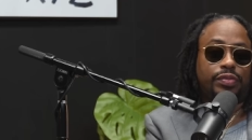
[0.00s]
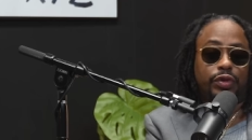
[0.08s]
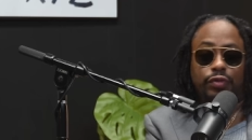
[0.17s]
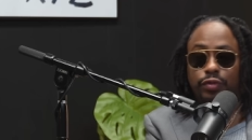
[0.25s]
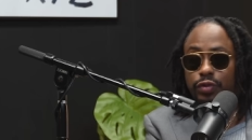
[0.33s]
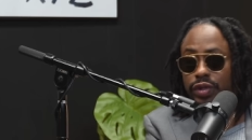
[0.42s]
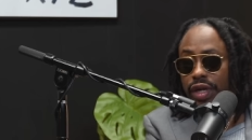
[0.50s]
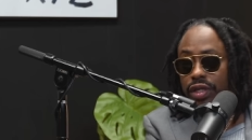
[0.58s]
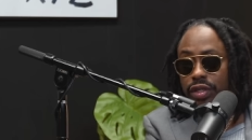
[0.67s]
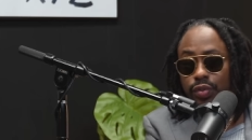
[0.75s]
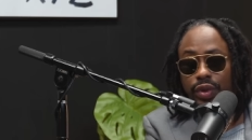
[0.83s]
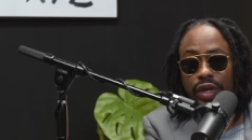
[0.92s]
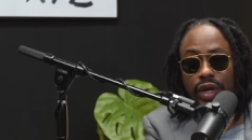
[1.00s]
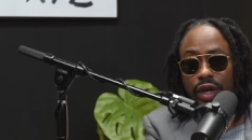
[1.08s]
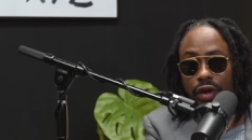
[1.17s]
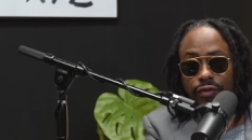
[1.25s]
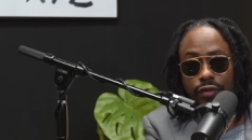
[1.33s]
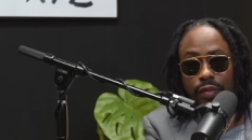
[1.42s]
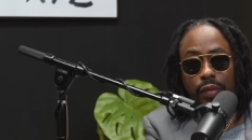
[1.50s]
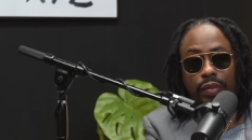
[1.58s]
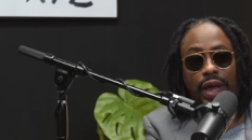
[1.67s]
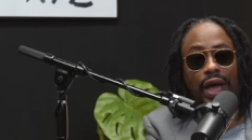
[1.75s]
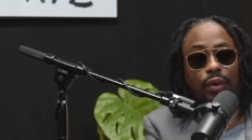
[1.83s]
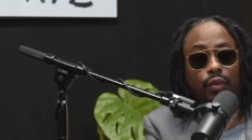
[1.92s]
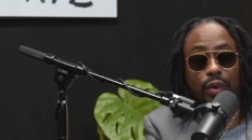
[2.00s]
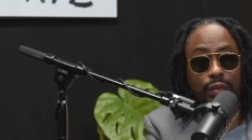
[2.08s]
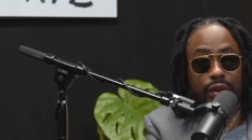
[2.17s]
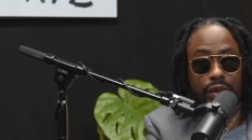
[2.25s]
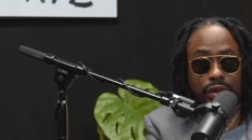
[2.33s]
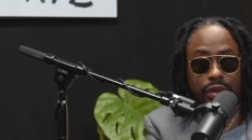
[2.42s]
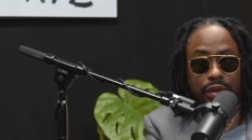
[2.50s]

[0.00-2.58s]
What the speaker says: beautiful things that we can hear from a black woman